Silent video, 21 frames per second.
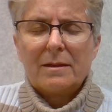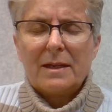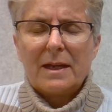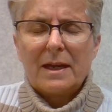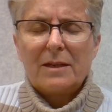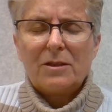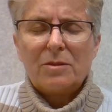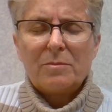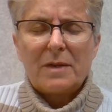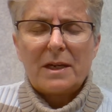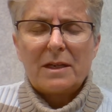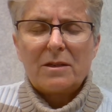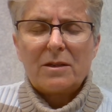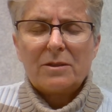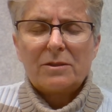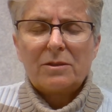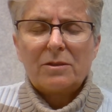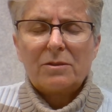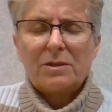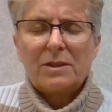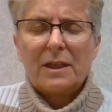And you might
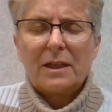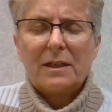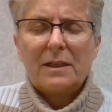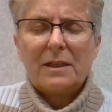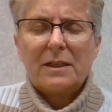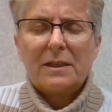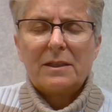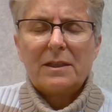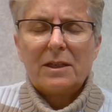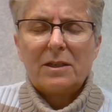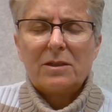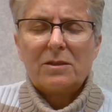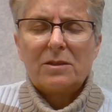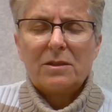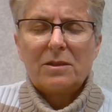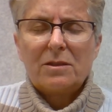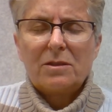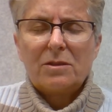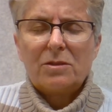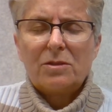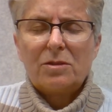also set an
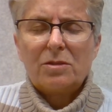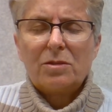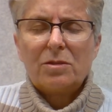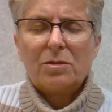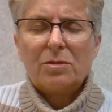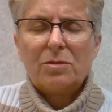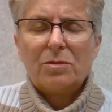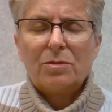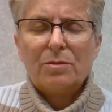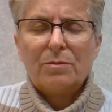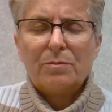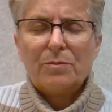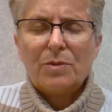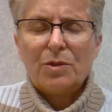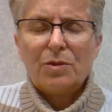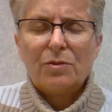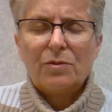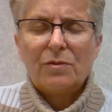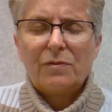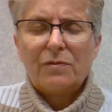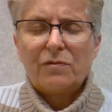intention to
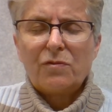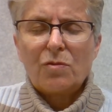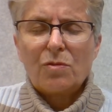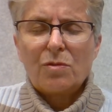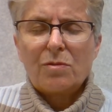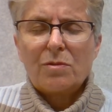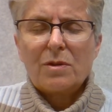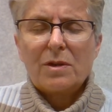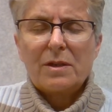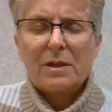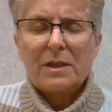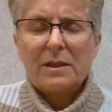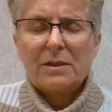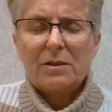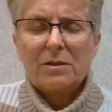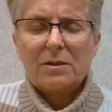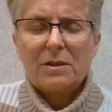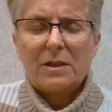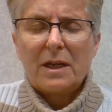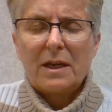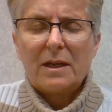move forward in
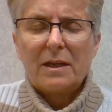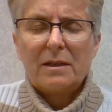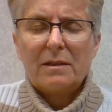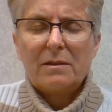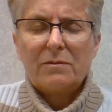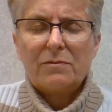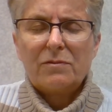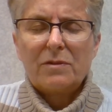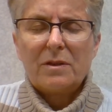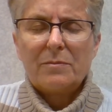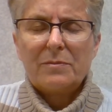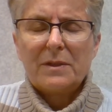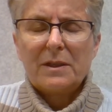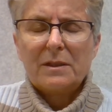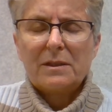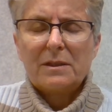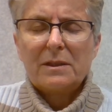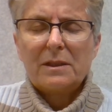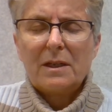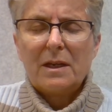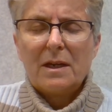your day from
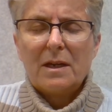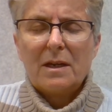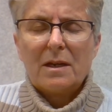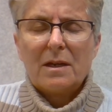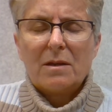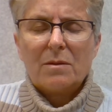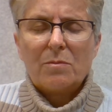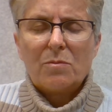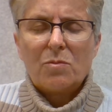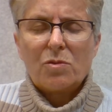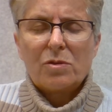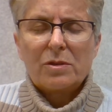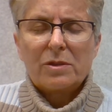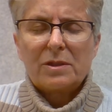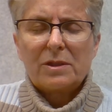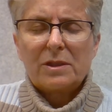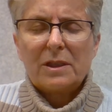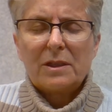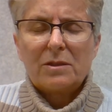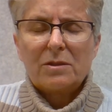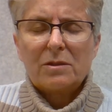this more
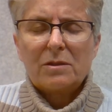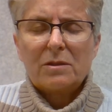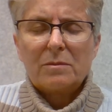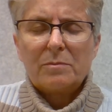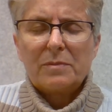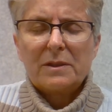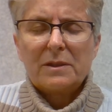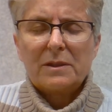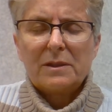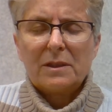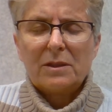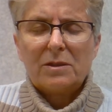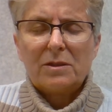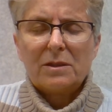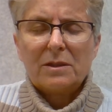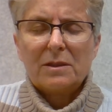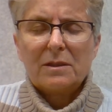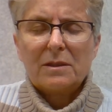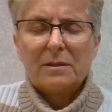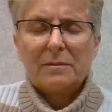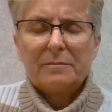centered
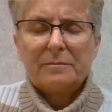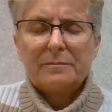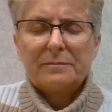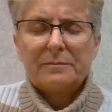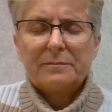position.